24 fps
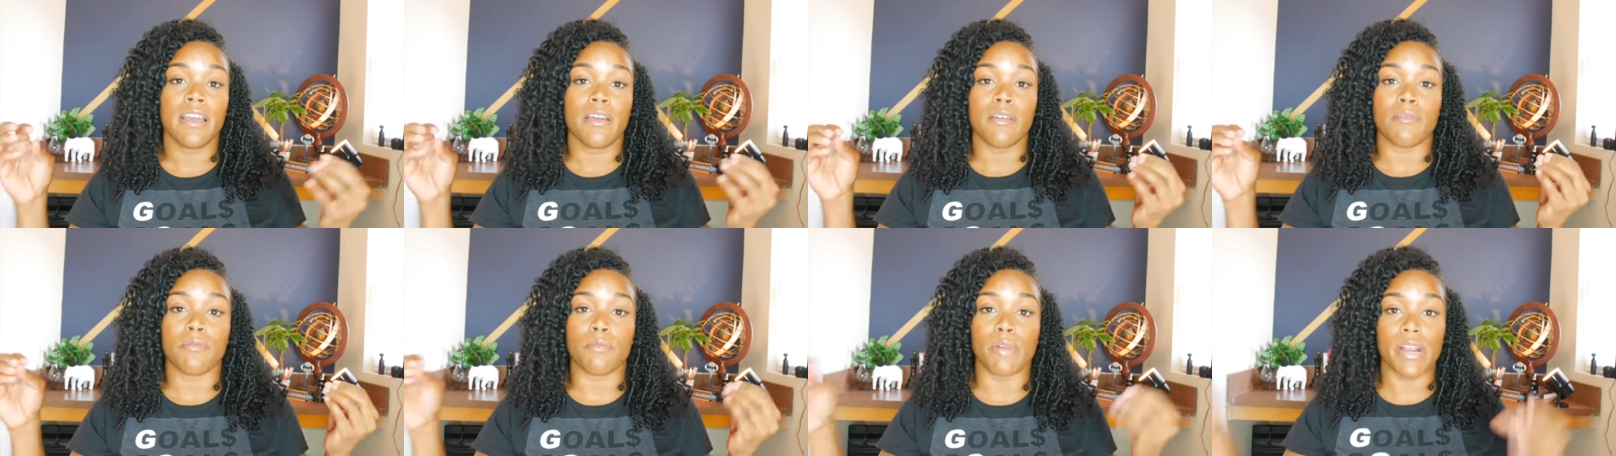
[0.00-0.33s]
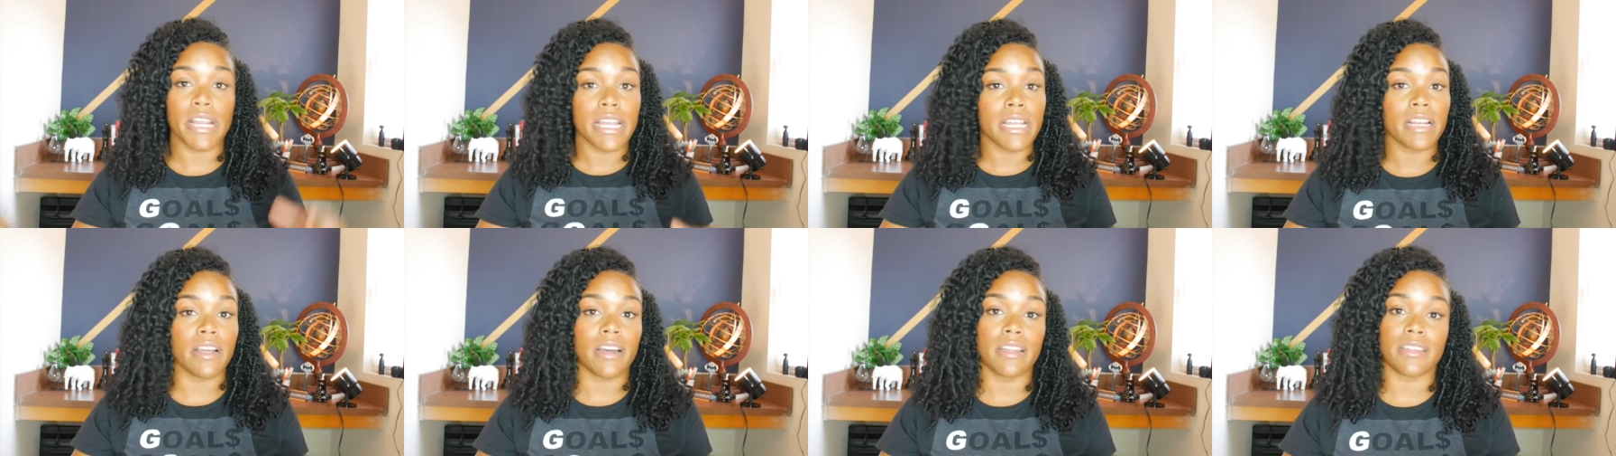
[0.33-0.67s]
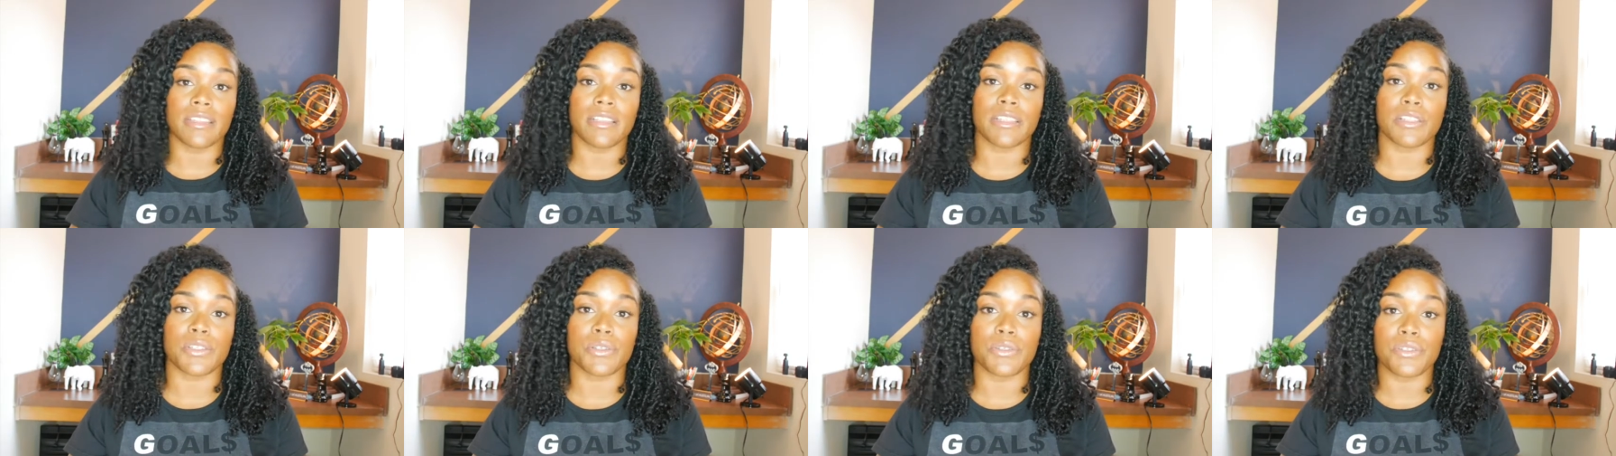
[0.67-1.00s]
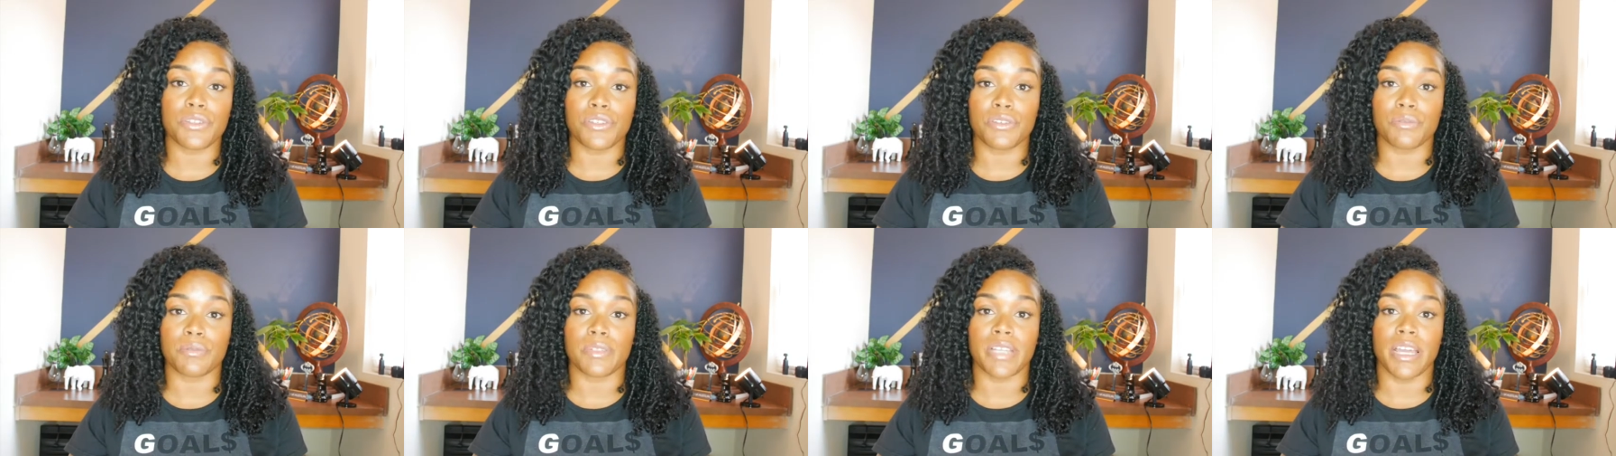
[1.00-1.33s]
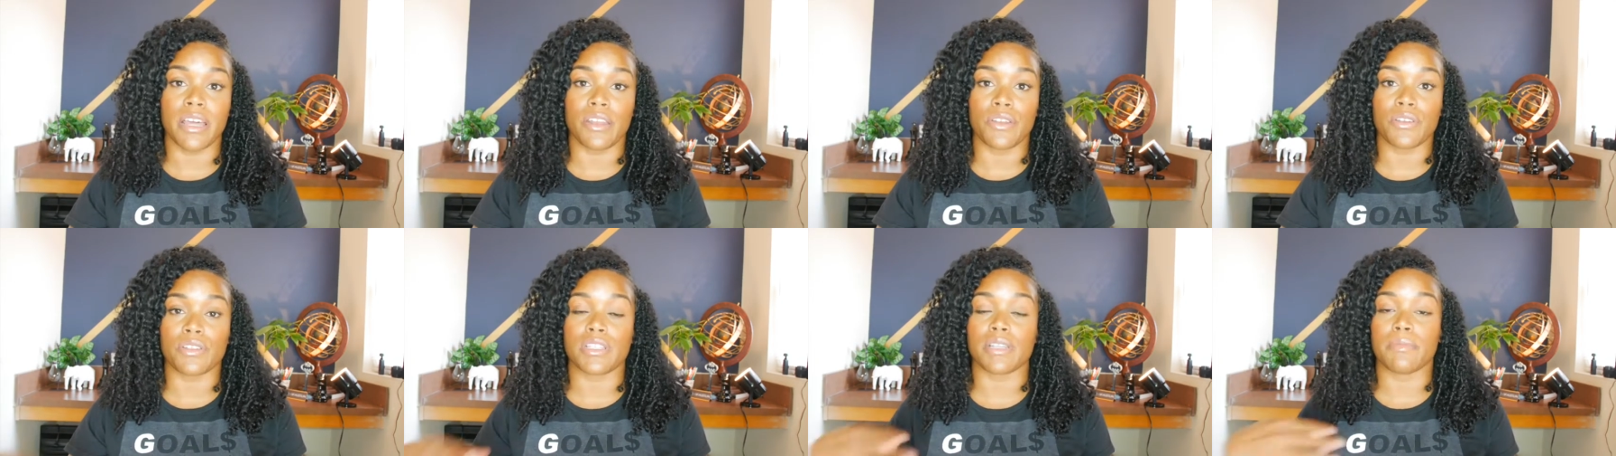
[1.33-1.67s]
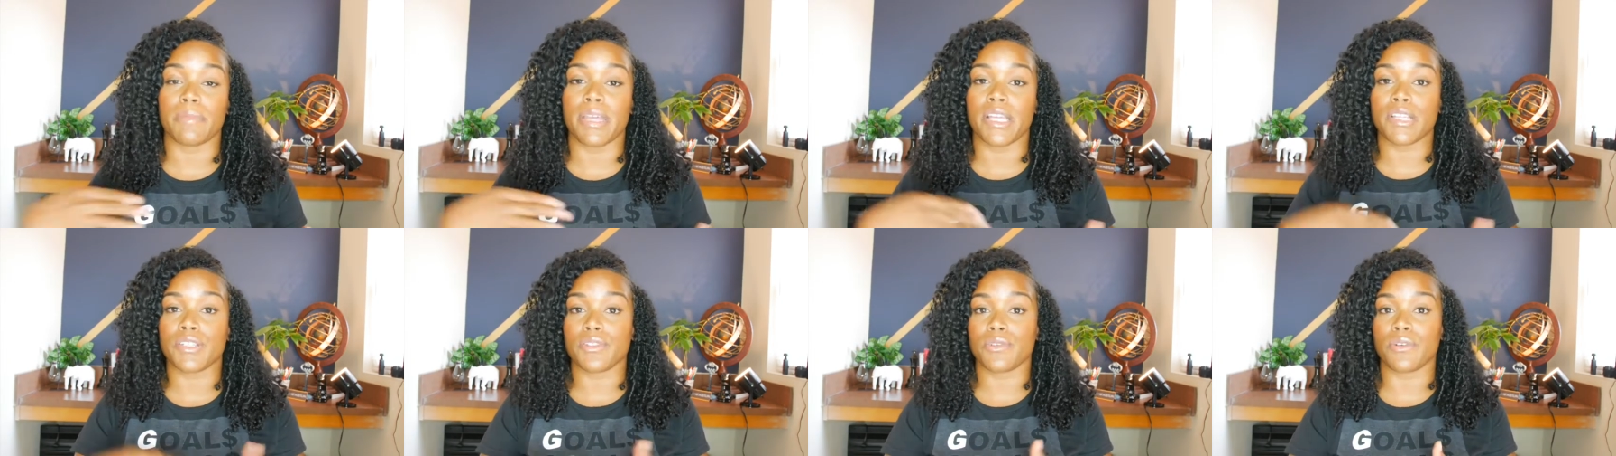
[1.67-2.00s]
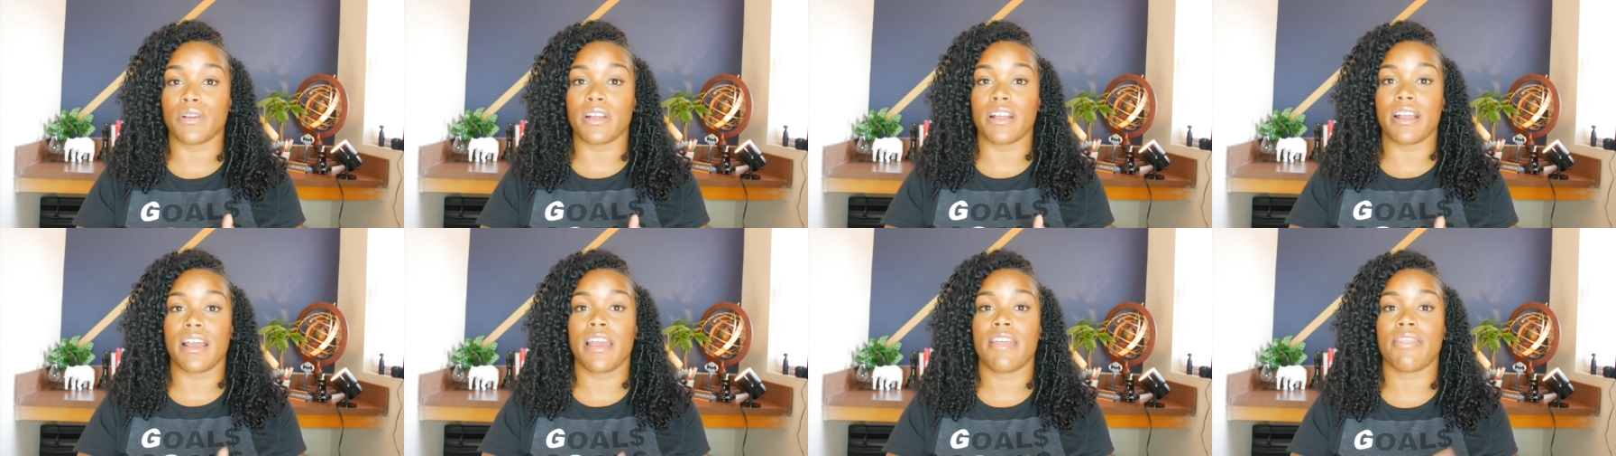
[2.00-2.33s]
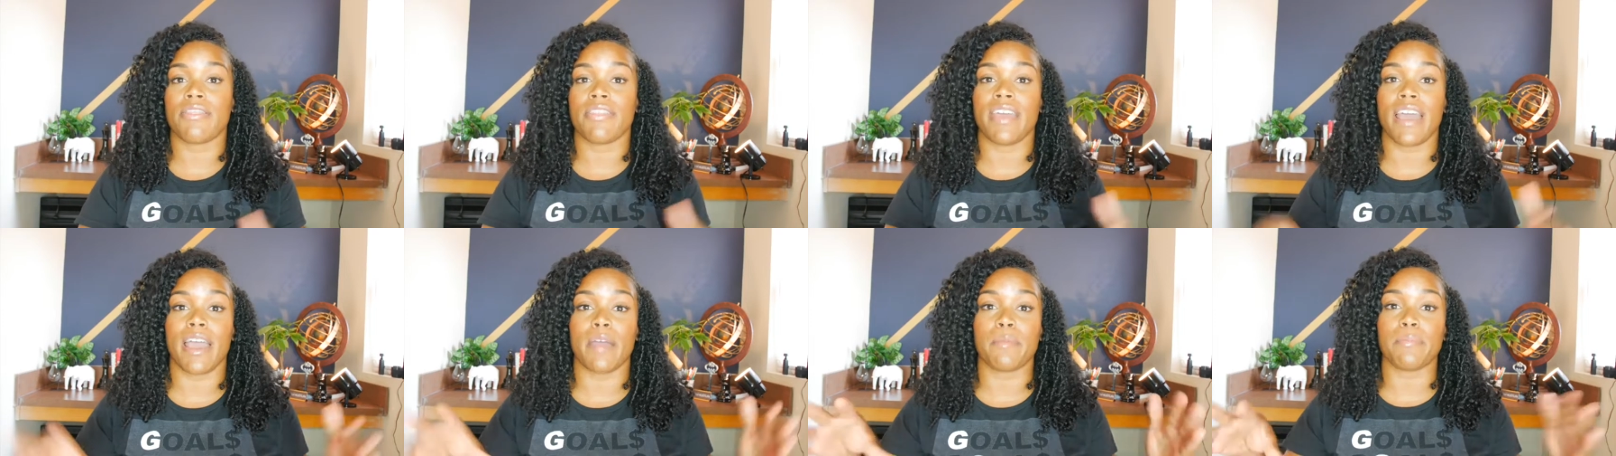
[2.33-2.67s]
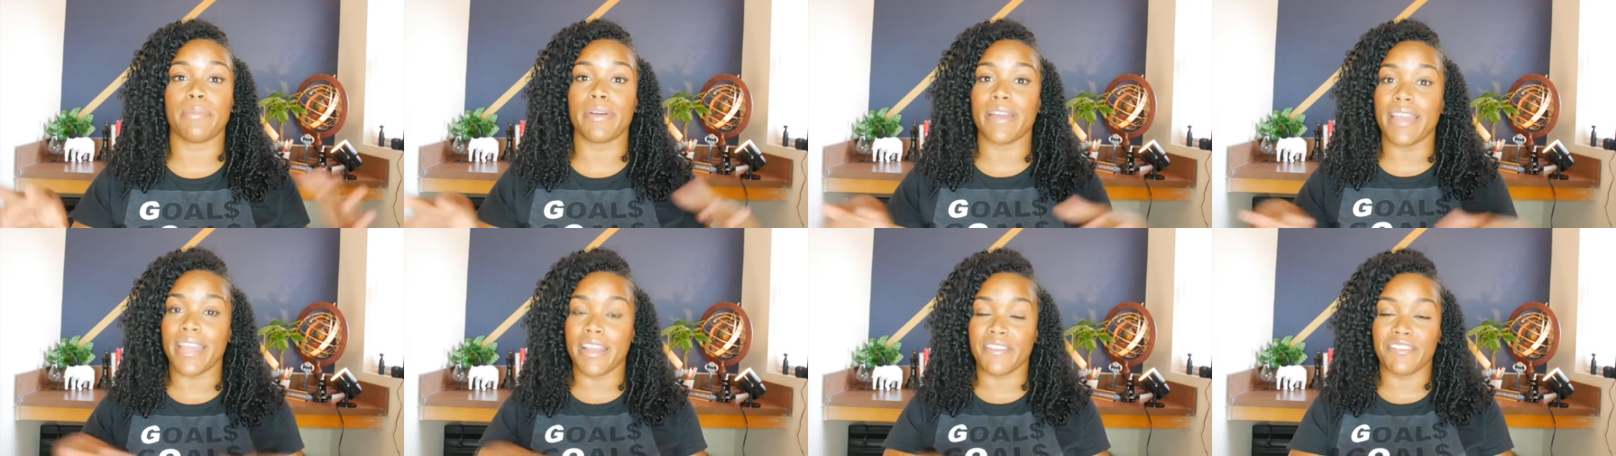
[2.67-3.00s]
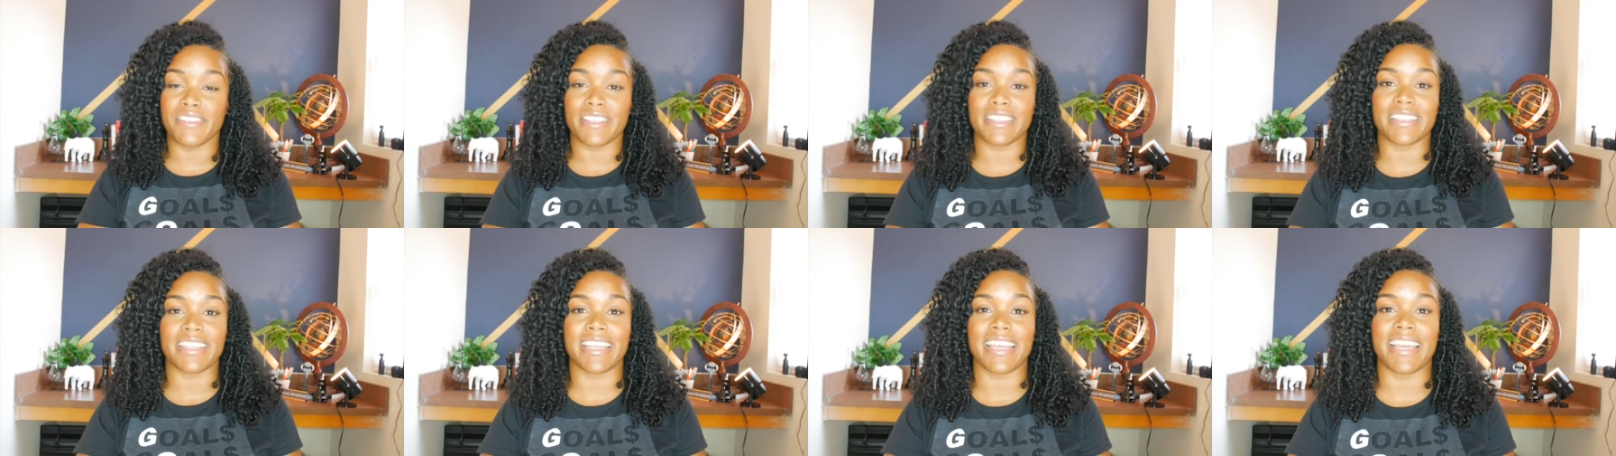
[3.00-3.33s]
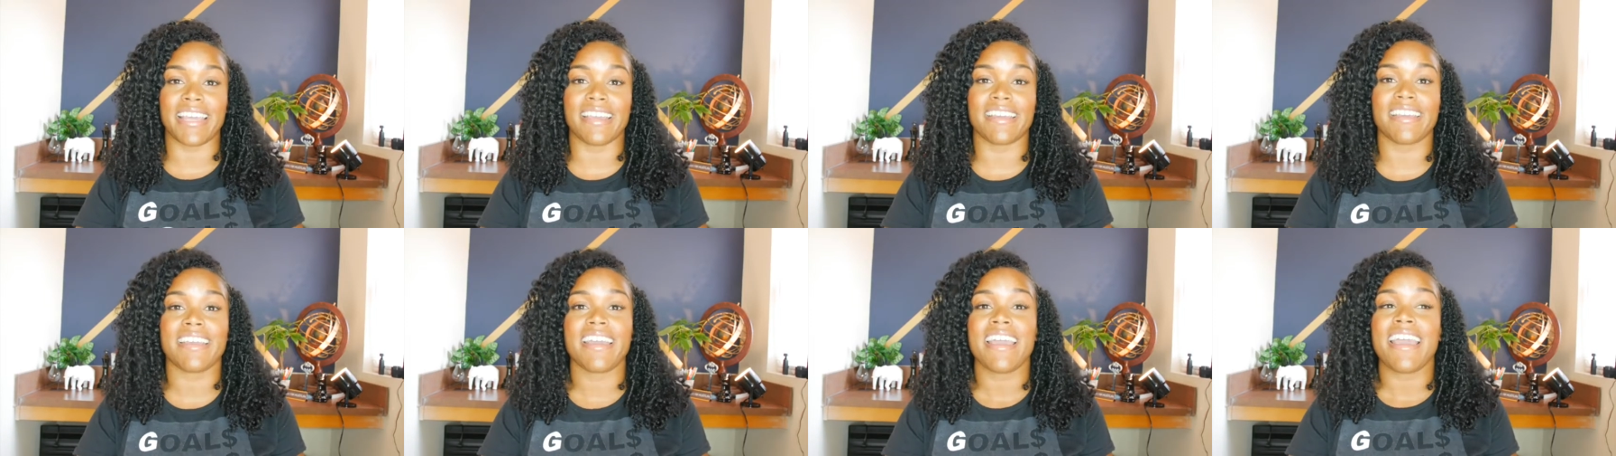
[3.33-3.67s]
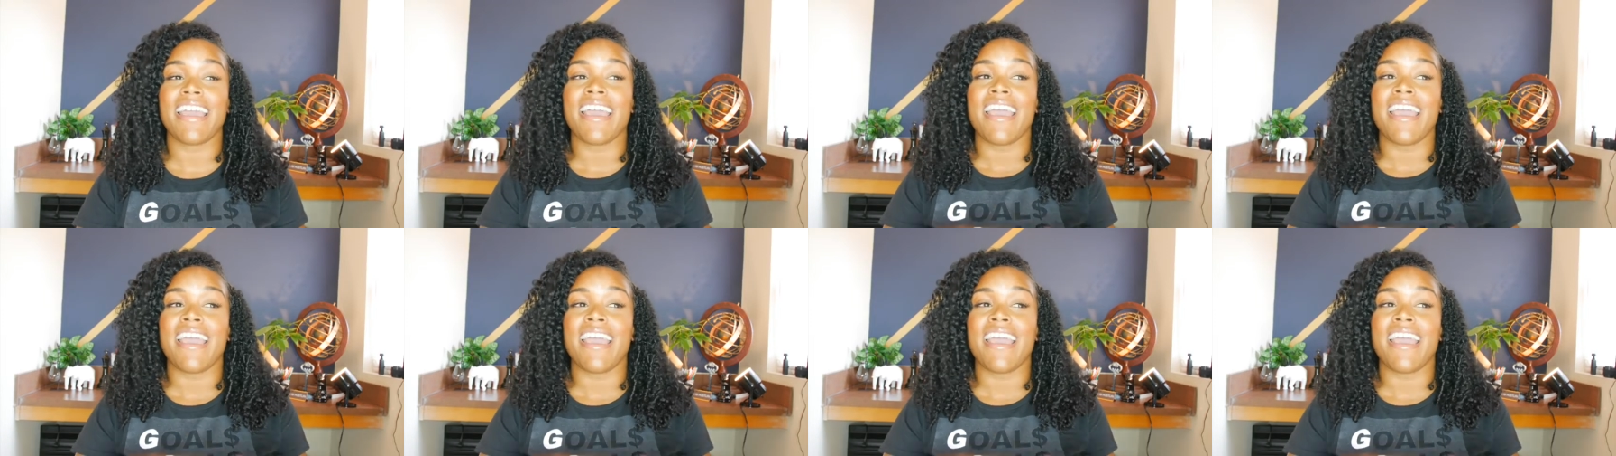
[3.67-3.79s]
working on this YouTube channel to make sure that I put everything